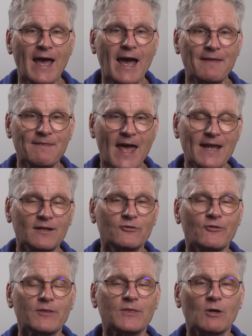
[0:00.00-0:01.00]
and that
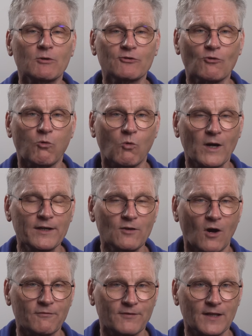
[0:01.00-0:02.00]
is that there is quite
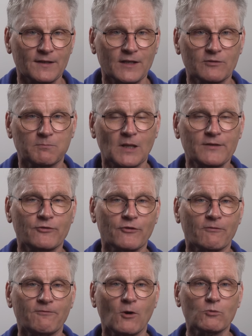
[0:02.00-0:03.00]
often in these places
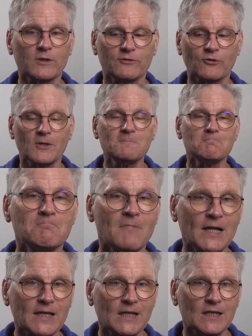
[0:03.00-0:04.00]
a focus on
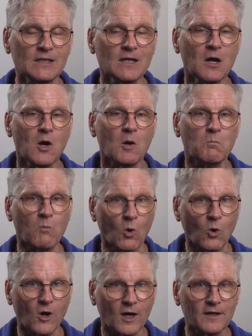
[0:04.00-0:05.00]
money
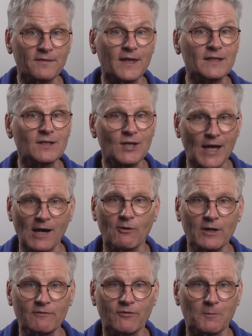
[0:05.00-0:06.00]
more than
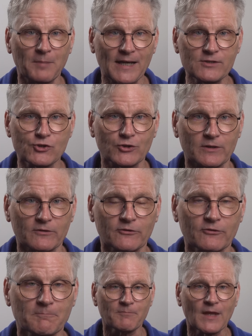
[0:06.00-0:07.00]
caring for patients.